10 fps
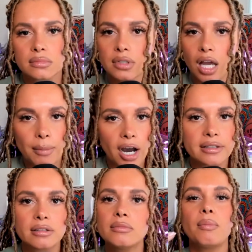Come
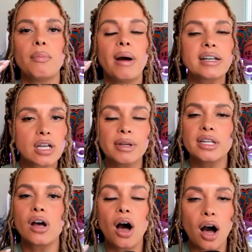on. Mike Tomlin
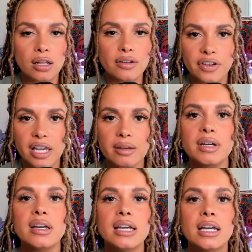is a Hall of Fame
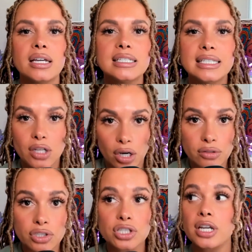
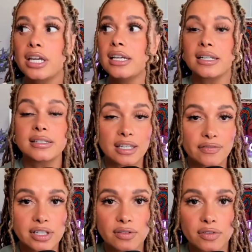coach. He is a
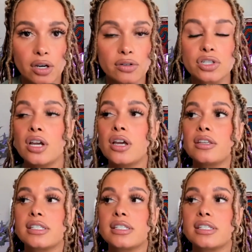defensive coach. The